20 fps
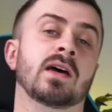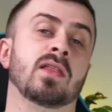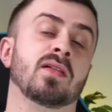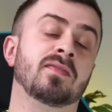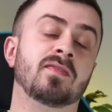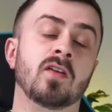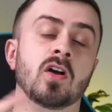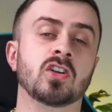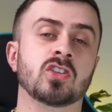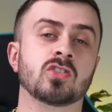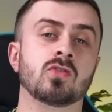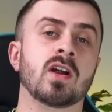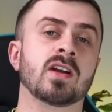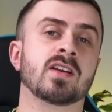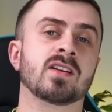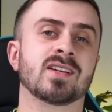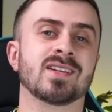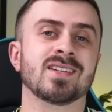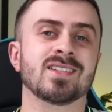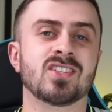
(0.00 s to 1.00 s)
the first
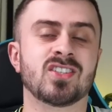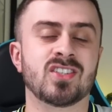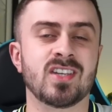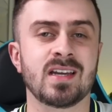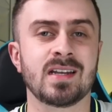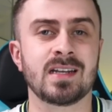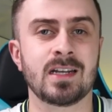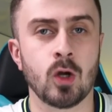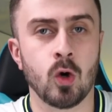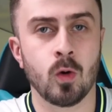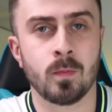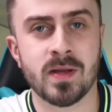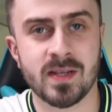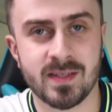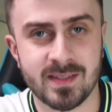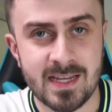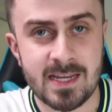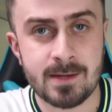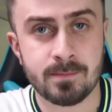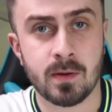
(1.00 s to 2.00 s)
striker can sit a little
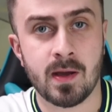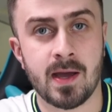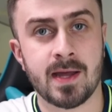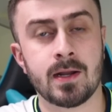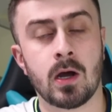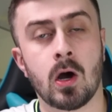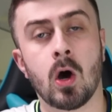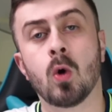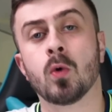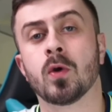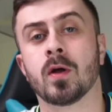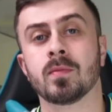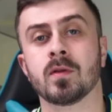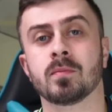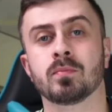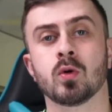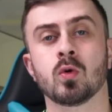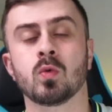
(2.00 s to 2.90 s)
bit deeper and hold up the ball,